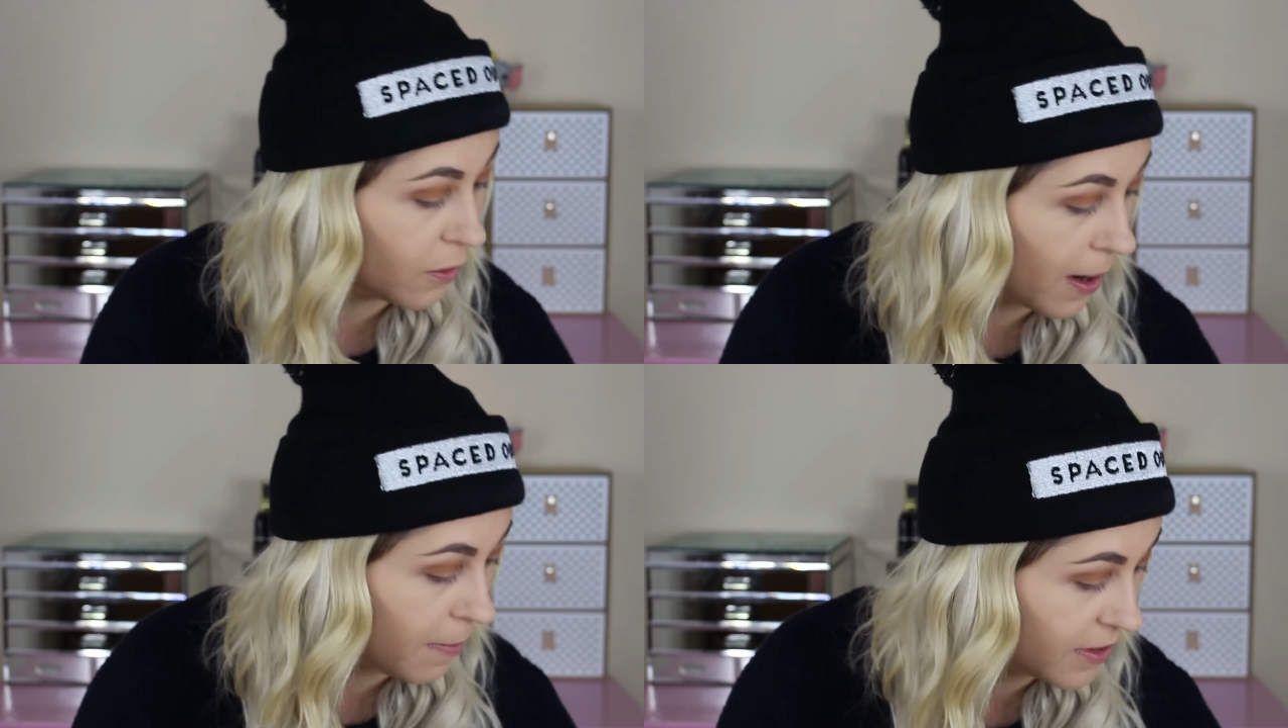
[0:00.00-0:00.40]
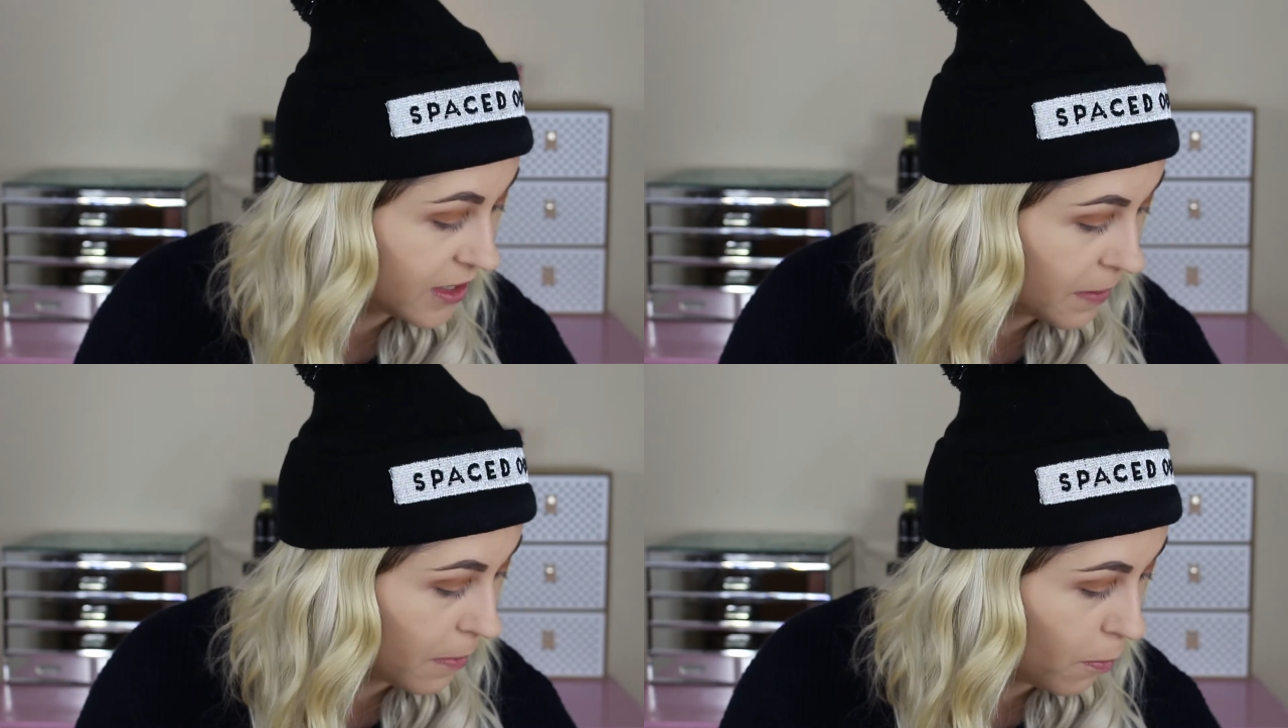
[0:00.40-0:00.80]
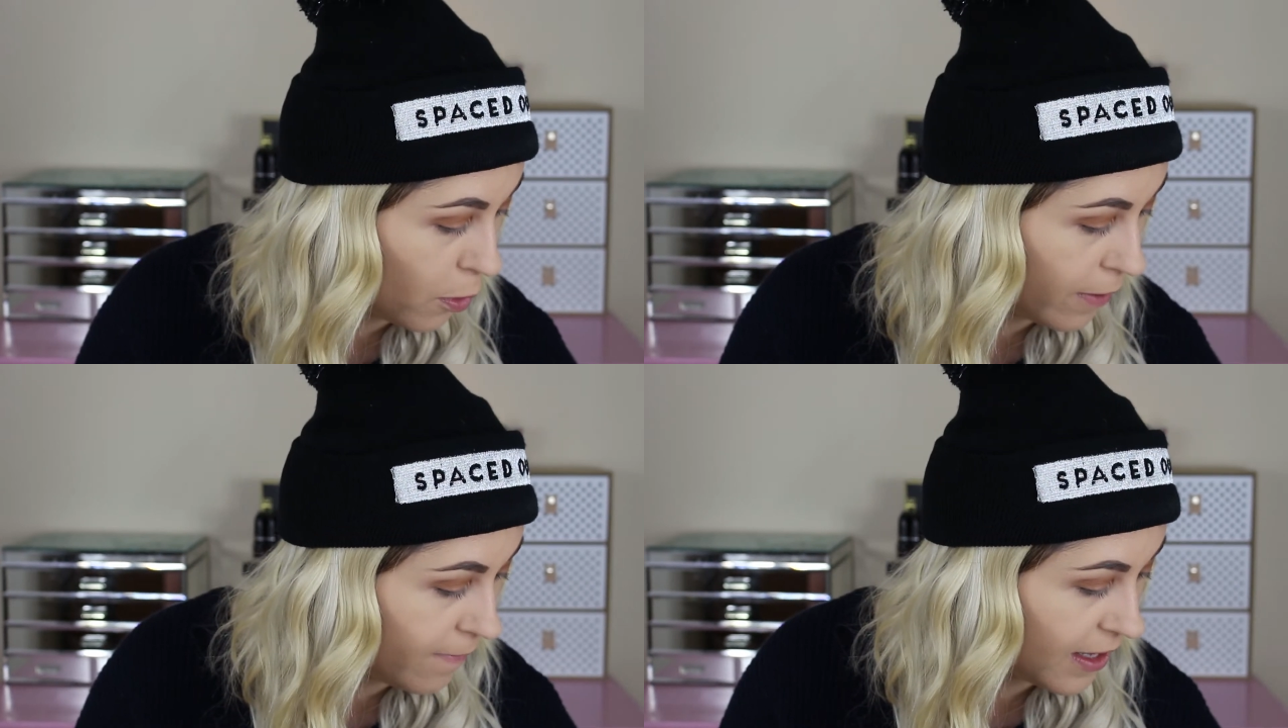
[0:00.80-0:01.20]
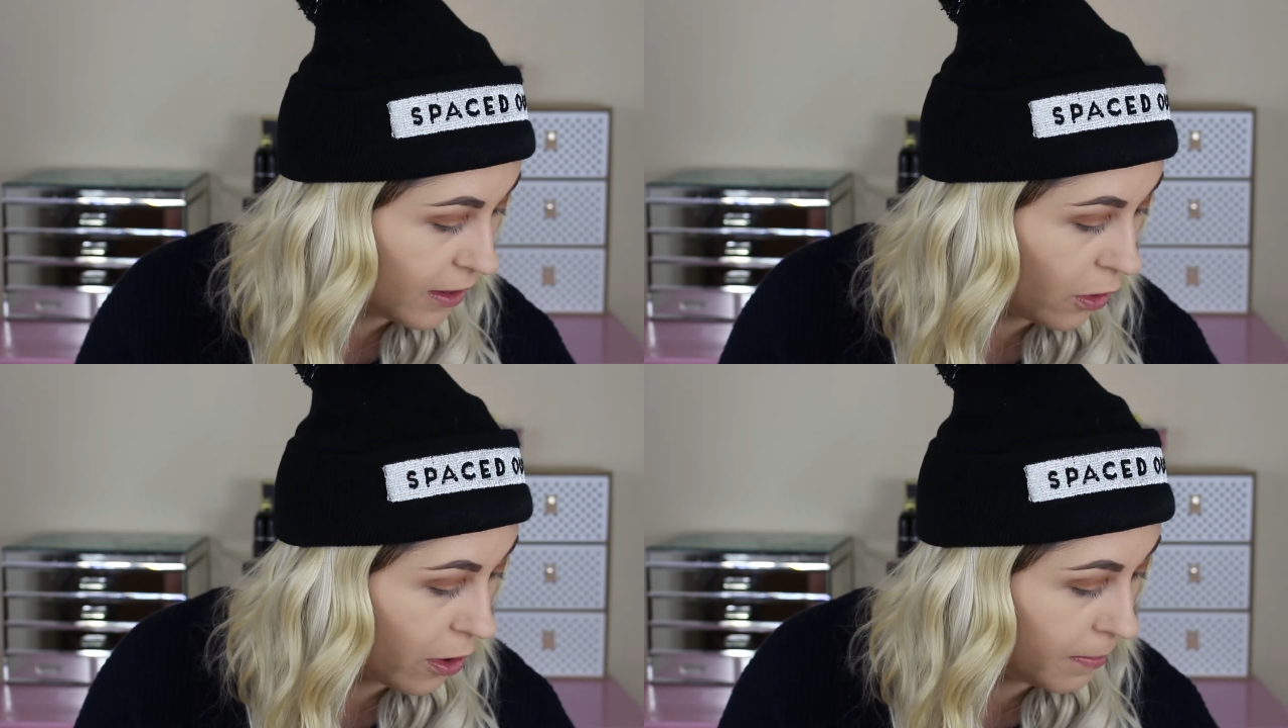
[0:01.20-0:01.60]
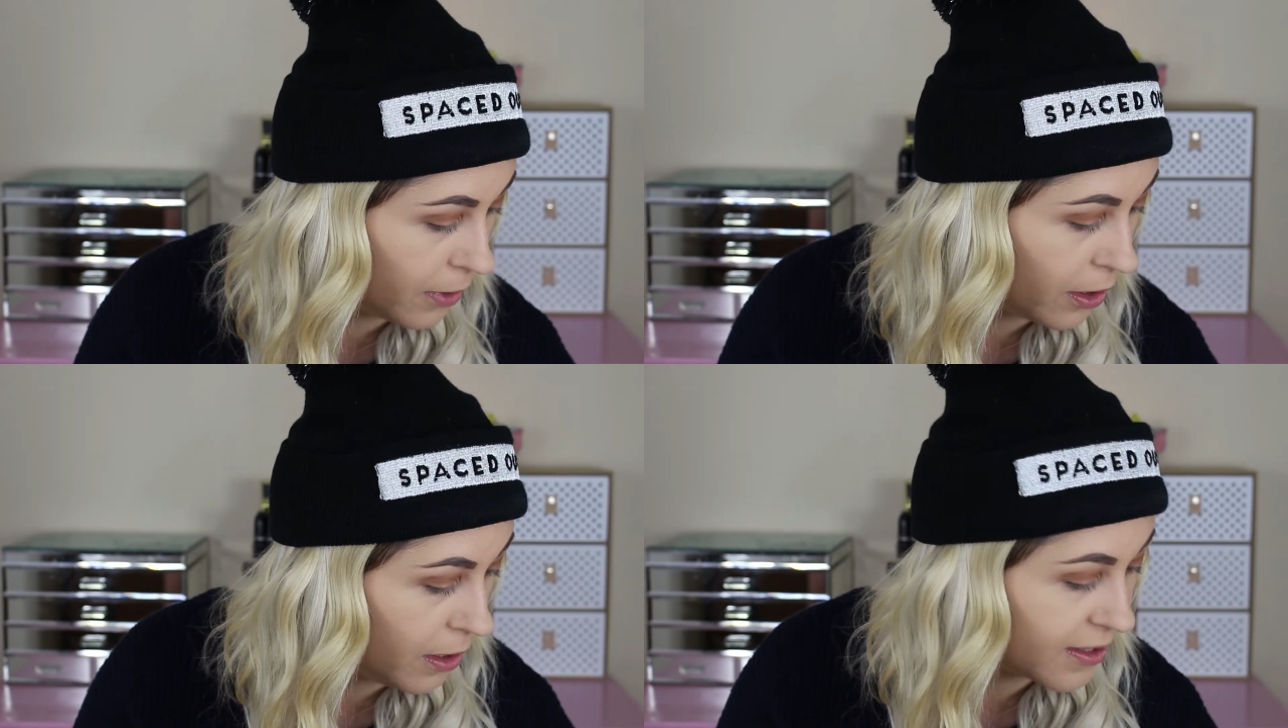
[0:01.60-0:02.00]
grab some more of the Low
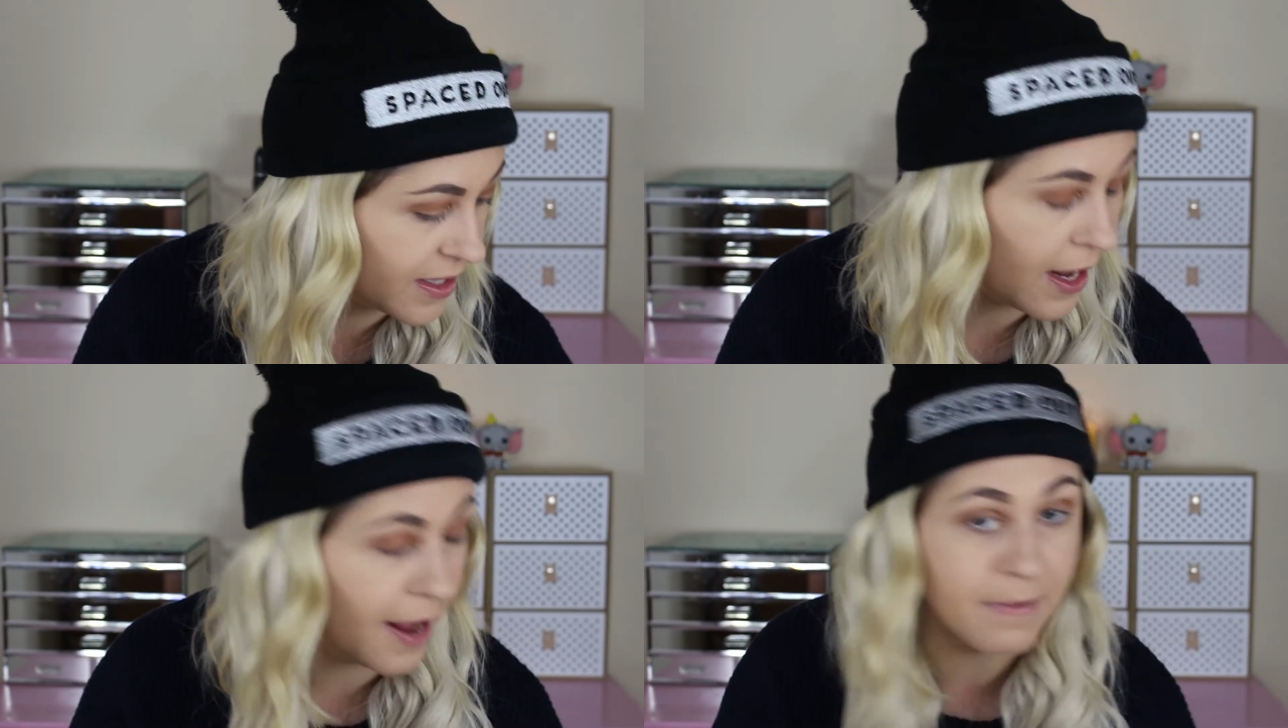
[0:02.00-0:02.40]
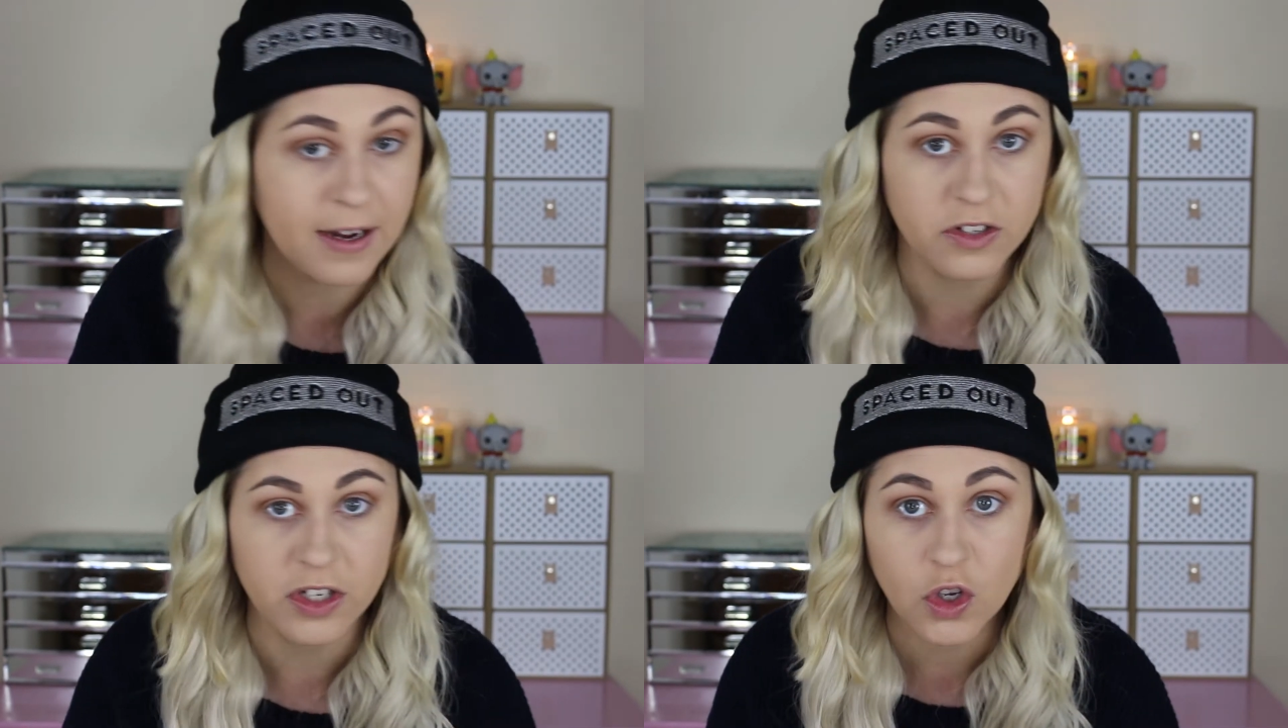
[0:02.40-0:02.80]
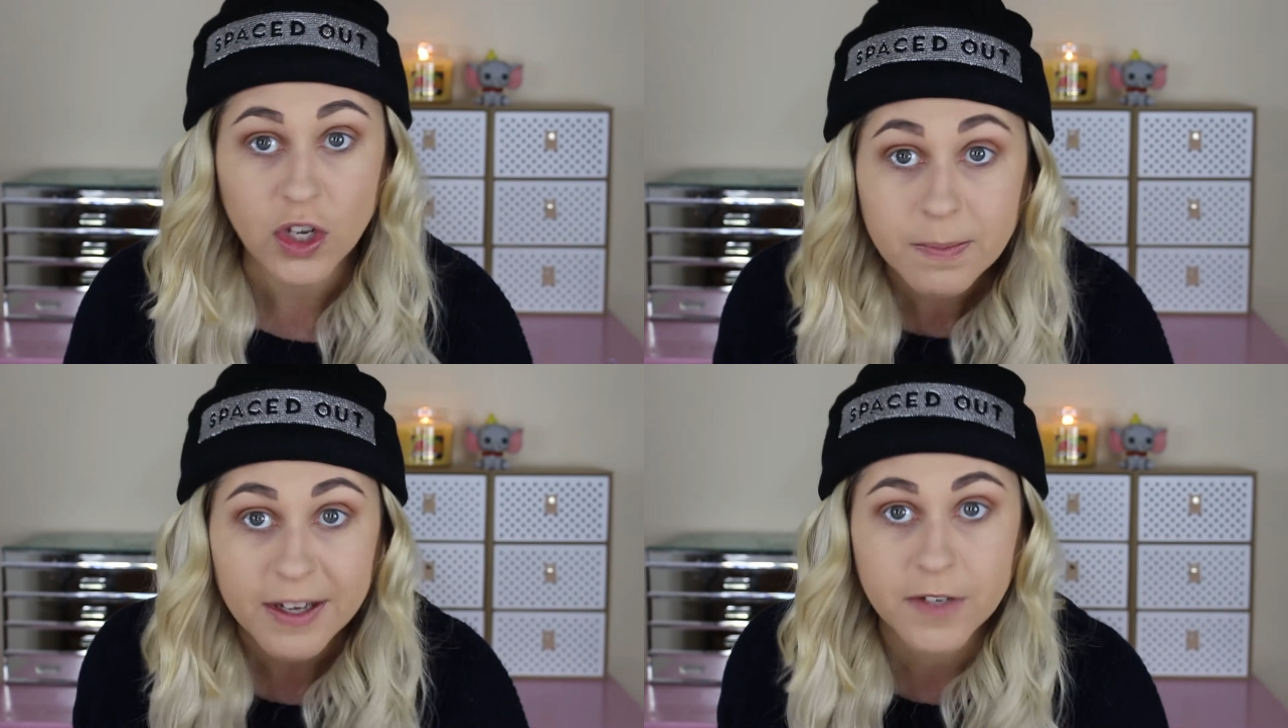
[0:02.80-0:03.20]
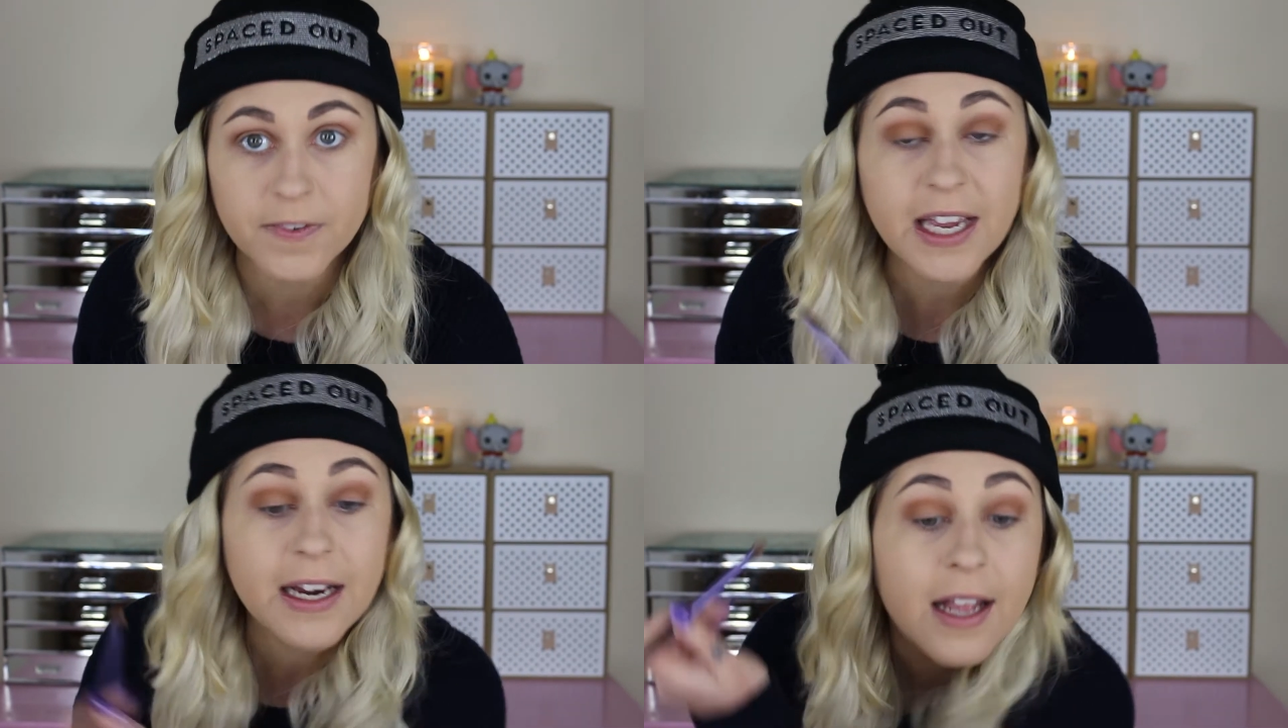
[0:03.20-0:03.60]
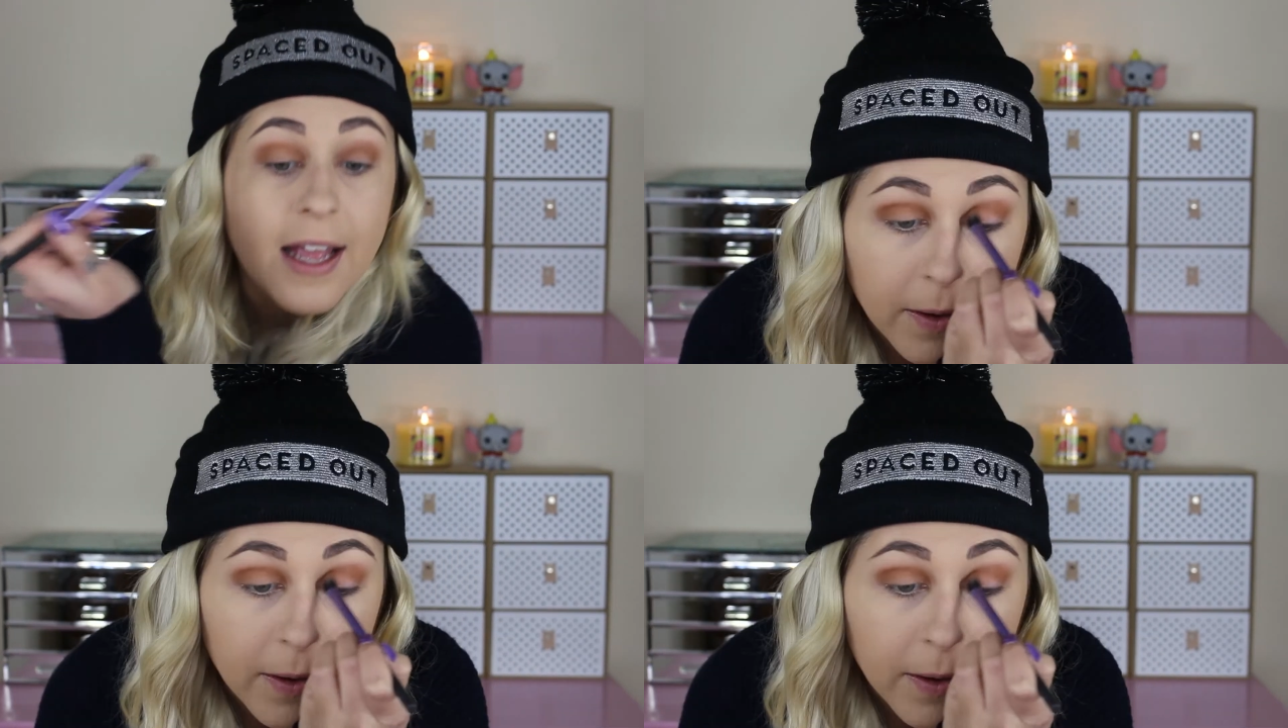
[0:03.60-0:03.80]
Blow because I haven't actually used much of it.